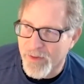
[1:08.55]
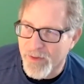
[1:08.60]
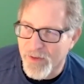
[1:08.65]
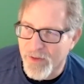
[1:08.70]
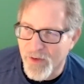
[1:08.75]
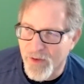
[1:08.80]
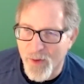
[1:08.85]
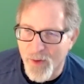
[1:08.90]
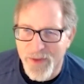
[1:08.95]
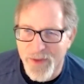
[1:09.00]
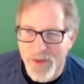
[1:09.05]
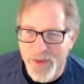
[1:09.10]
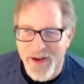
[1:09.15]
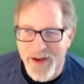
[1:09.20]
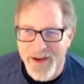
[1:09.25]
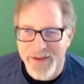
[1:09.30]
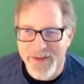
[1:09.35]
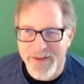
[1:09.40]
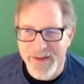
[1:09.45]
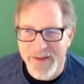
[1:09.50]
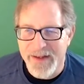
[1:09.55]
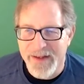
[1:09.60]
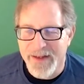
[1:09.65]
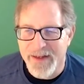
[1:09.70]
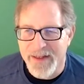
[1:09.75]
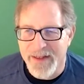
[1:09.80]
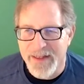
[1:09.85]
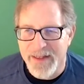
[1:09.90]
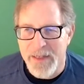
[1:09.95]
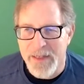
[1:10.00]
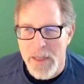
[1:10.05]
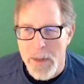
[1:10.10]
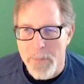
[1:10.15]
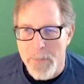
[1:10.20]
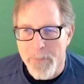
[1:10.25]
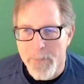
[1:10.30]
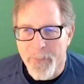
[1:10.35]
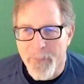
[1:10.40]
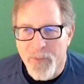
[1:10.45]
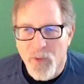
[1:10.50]
start with the idea and
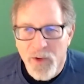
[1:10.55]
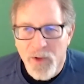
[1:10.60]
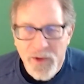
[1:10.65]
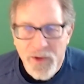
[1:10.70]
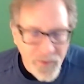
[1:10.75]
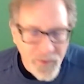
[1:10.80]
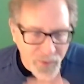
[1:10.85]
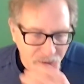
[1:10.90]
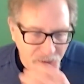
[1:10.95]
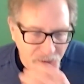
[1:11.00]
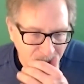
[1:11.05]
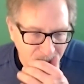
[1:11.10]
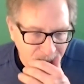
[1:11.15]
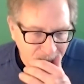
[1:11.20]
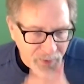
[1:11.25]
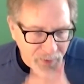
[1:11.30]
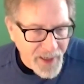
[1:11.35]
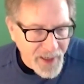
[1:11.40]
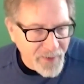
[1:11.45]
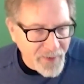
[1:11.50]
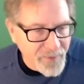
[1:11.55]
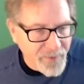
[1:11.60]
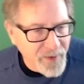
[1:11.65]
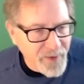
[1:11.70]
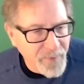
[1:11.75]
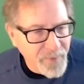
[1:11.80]
where you feel you have